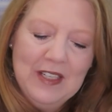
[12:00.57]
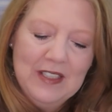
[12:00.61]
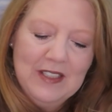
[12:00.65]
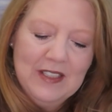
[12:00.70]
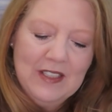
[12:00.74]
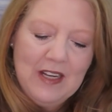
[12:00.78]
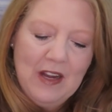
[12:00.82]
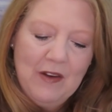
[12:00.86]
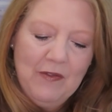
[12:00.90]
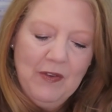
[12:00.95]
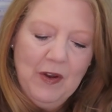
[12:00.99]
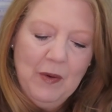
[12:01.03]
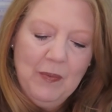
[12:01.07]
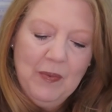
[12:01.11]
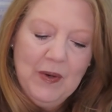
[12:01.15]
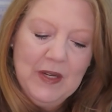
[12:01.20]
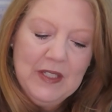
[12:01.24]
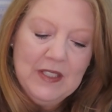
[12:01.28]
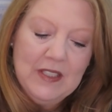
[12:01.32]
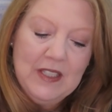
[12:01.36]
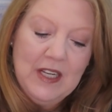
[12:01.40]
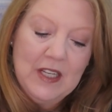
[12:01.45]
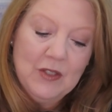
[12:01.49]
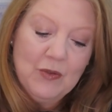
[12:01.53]
Discovery
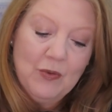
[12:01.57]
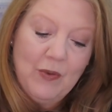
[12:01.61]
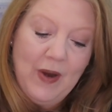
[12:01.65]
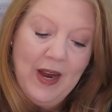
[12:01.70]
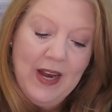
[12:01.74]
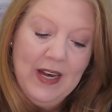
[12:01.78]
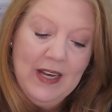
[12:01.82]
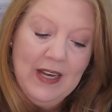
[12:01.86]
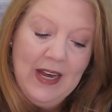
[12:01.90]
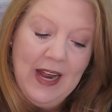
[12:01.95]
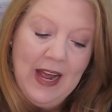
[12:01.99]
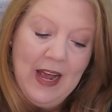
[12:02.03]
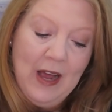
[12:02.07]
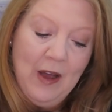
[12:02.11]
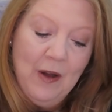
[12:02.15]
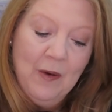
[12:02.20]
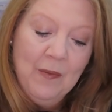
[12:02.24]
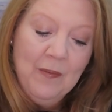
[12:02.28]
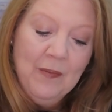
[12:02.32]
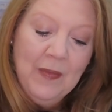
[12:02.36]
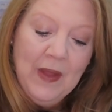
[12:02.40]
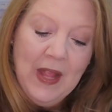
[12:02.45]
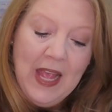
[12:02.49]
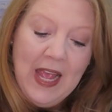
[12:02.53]
Princess right
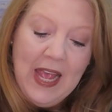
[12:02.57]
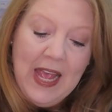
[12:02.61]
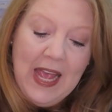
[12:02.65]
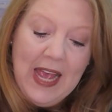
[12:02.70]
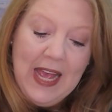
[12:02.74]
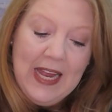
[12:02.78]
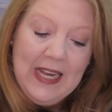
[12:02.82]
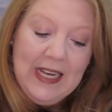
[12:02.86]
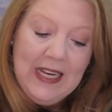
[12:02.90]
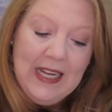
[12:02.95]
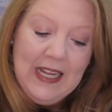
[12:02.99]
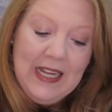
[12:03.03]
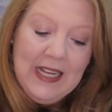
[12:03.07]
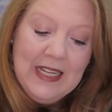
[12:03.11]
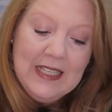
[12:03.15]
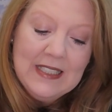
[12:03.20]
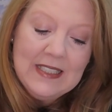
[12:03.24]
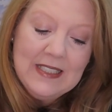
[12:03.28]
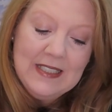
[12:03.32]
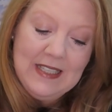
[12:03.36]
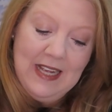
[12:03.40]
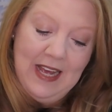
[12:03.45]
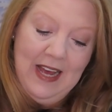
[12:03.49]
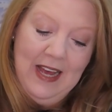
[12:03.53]
now, and he
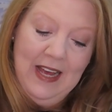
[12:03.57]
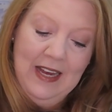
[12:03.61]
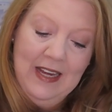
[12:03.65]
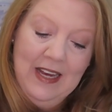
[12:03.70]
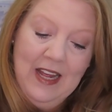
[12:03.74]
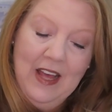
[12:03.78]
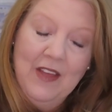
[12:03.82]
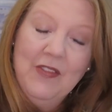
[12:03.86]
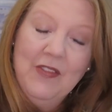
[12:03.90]
said